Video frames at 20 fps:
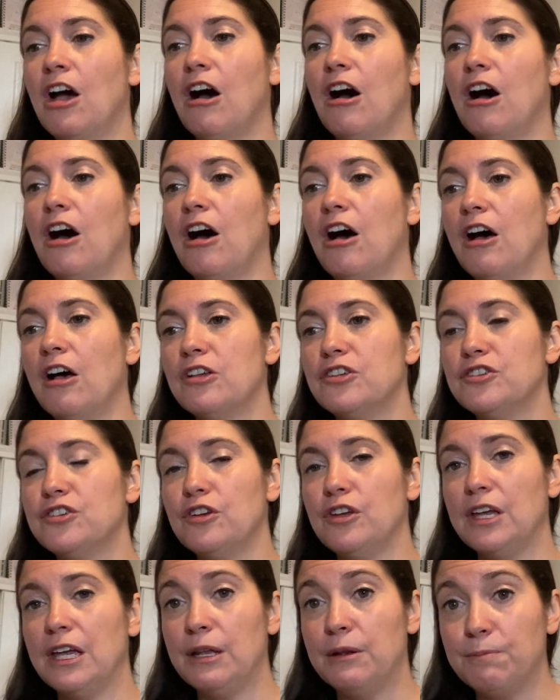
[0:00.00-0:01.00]
are
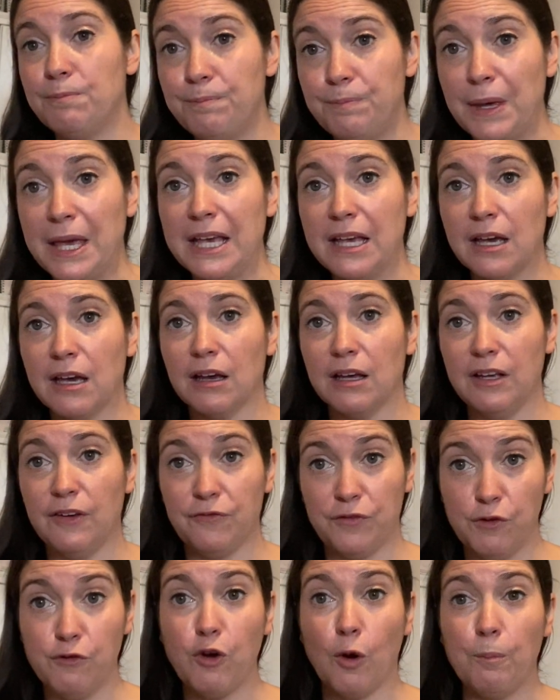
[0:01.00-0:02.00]

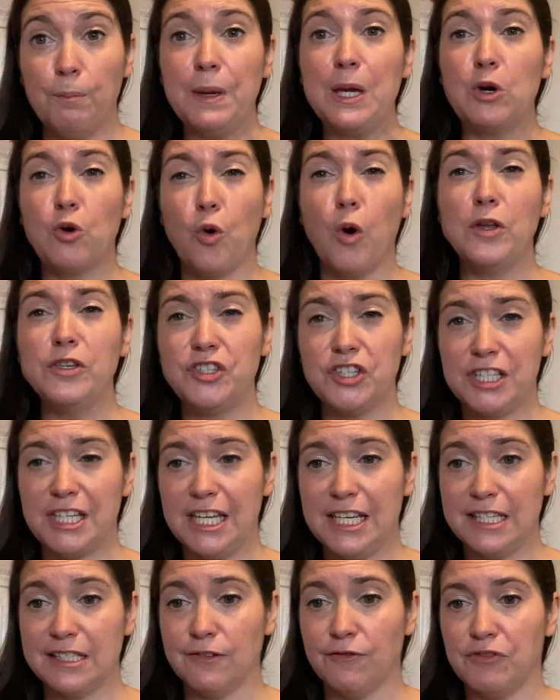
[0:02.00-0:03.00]
if you've got big
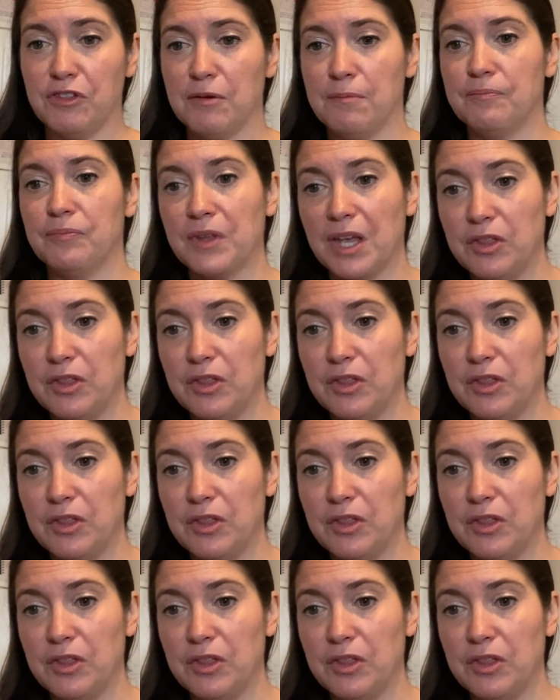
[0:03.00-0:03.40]
quantities of them